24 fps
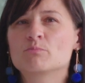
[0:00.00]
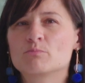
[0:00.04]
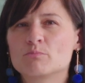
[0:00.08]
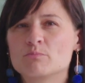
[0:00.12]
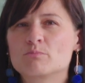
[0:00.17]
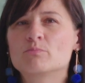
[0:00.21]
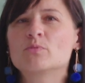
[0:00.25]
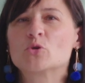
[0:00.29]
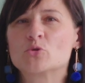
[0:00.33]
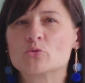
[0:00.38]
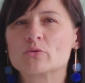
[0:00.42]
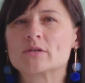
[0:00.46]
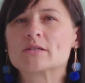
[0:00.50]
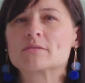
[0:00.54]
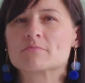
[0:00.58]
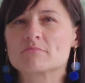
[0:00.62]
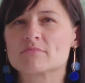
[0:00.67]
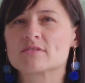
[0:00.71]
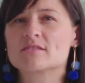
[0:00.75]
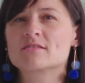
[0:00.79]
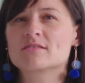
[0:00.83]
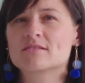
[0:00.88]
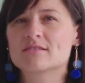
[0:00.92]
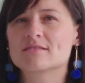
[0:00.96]

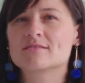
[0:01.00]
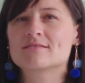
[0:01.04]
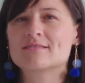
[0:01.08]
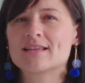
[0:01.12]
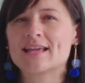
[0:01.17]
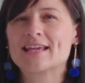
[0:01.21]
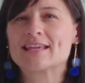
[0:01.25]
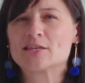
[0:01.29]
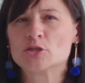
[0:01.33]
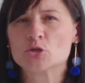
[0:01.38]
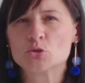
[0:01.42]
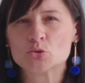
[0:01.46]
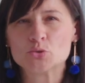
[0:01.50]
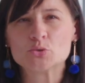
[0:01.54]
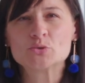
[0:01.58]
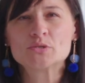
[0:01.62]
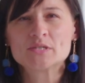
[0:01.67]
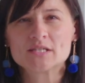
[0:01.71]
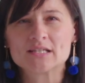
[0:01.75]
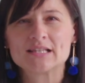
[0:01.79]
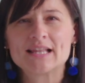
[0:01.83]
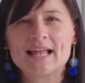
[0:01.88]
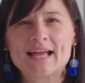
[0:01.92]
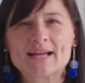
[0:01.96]
poems, they use
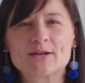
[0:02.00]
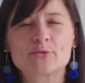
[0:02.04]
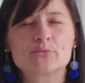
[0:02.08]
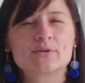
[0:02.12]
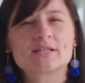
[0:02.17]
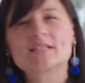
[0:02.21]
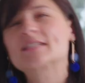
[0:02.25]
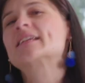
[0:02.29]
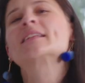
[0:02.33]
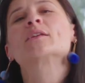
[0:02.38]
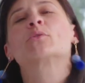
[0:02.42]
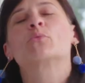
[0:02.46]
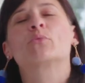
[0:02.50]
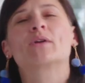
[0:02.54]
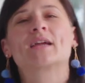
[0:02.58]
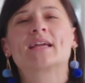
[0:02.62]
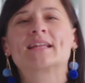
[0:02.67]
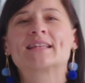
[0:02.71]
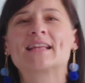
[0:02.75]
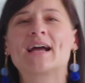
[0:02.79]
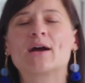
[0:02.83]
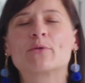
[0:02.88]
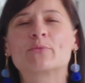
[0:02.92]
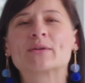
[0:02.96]
the language in a
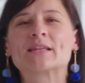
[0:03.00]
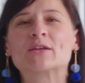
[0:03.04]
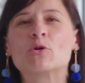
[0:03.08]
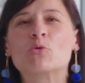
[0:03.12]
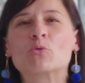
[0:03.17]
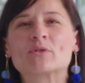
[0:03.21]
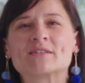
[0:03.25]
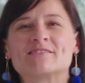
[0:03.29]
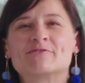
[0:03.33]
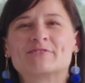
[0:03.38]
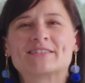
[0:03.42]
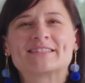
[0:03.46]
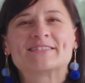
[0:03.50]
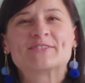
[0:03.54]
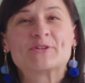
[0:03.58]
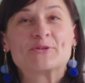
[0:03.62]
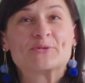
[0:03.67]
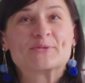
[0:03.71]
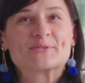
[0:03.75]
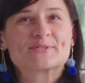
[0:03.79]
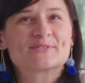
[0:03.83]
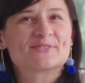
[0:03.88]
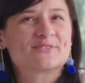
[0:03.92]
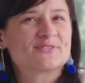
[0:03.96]
way that we ordinarily
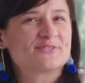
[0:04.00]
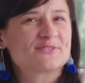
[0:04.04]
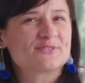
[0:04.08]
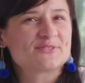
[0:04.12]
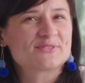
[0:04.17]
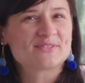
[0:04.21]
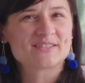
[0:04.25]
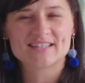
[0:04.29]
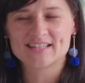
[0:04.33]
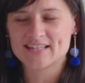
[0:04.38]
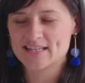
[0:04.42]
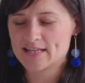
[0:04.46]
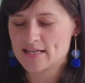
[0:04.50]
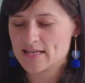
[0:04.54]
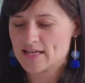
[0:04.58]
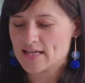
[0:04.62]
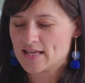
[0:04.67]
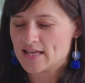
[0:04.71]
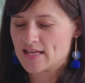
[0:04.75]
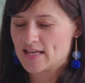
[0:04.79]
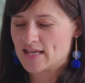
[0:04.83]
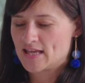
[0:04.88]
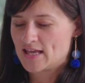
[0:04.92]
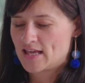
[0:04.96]
don't do.
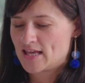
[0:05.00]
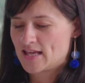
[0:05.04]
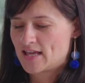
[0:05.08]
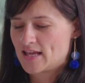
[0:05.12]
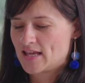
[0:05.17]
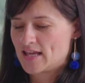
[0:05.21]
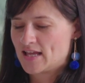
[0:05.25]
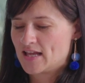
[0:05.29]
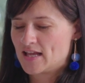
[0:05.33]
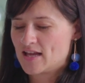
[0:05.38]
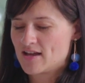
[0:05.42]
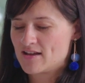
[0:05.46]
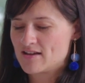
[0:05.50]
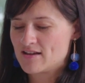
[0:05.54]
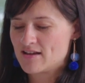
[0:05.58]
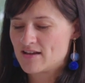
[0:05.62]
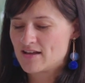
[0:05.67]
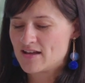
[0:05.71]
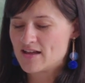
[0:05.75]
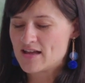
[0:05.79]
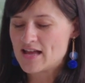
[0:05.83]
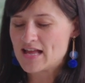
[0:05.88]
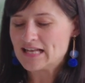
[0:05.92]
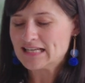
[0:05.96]

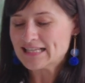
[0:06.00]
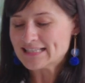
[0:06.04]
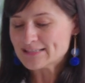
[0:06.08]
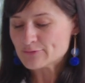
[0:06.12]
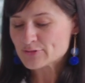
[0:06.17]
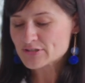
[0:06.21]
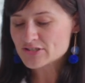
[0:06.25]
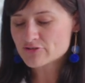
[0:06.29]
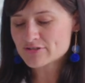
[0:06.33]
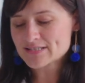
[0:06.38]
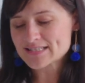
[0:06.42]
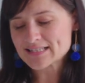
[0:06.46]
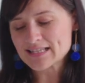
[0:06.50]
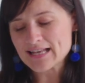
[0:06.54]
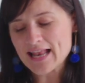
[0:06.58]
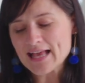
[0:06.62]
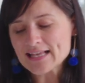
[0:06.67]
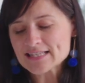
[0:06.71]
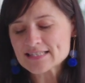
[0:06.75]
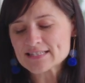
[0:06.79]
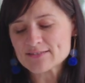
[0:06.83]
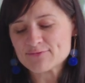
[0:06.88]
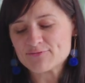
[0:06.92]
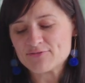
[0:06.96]
Literature is
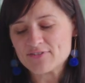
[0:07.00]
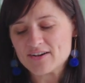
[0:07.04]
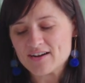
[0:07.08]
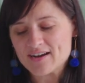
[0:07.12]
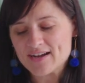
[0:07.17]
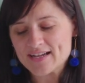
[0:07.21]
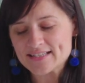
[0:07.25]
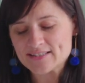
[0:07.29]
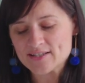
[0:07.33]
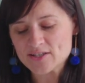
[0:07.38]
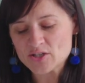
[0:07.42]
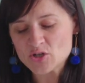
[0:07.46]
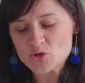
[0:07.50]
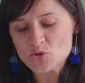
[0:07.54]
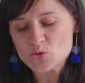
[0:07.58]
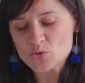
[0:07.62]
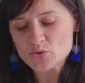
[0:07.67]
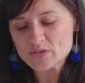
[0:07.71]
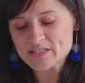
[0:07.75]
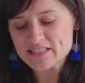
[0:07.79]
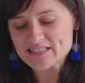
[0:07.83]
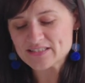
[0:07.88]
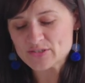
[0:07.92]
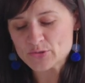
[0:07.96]
classified
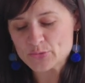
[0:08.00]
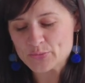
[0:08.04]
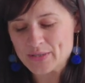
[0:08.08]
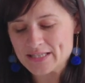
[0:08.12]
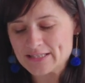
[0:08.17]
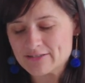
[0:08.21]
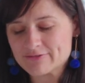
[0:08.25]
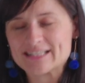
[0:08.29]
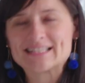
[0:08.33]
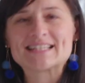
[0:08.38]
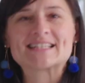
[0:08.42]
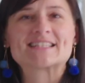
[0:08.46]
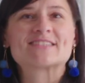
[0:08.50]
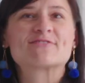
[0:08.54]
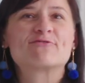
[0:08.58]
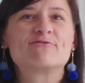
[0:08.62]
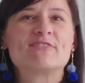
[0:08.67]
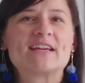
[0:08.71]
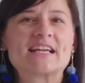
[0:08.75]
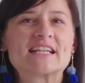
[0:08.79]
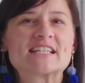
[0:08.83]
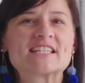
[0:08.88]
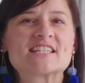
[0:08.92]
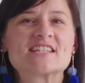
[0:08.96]
according to whether it is
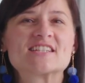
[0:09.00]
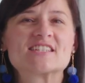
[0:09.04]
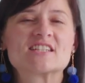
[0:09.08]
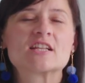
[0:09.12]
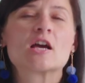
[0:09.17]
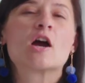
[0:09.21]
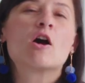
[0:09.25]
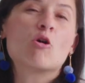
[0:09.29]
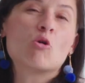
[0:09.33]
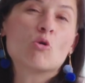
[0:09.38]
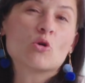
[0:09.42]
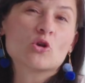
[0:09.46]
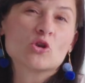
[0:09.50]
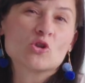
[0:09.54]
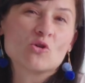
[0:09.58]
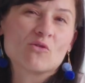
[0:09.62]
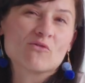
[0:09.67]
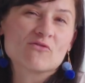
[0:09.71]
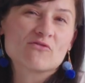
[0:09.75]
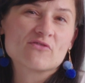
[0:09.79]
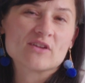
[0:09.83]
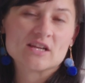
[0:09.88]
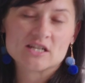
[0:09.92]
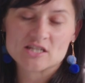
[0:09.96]
fiction or
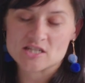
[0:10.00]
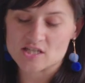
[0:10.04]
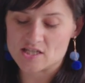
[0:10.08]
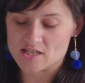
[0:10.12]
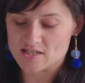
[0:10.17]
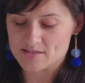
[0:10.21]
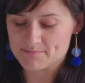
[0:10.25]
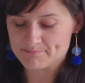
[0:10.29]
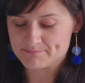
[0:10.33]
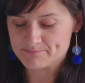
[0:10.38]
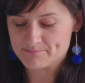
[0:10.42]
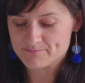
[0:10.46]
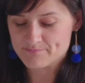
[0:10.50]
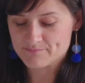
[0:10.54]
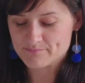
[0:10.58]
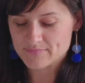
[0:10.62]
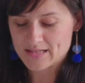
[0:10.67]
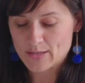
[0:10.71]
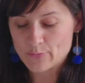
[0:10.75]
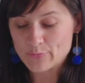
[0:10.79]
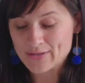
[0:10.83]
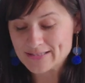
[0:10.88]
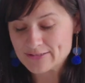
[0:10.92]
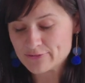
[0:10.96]
non-fiction,
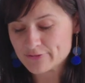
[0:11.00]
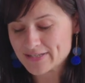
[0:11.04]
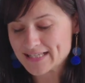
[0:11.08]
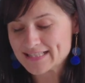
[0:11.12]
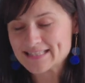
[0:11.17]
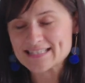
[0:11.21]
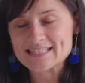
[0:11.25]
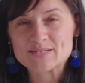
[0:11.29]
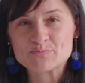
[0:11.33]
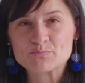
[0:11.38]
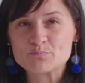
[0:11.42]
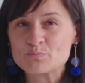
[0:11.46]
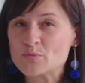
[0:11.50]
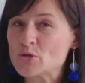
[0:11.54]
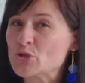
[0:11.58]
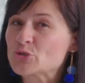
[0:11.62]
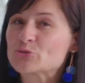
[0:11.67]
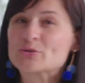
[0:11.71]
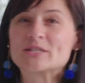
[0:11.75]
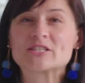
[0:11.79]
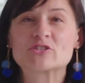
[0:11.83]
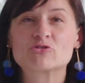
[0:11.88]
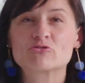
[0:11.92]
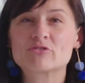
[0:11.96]
whether it is
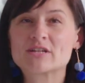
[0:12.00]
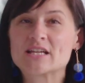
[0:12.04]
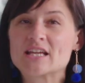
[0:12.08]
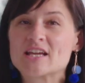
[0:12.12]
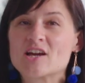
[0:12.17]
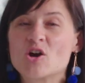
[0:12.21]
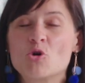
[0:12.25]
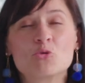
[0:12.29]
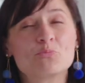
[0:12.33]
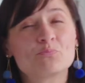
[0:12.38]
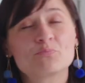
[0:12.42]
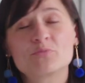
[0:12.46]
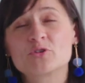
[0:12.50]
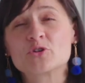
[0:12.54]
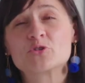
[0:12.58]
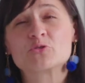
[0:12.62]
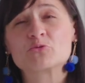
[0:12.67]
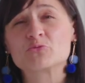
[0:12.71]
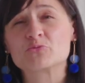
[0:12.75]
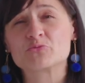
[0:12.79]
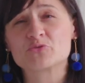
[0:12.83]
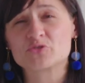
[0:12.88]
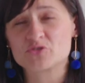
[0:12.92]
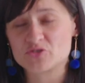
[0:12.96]
poetry or
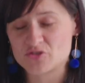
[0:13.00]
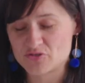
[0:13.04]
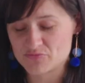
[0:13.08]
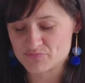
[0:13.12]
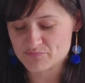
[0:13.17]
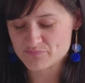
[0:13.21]
prose.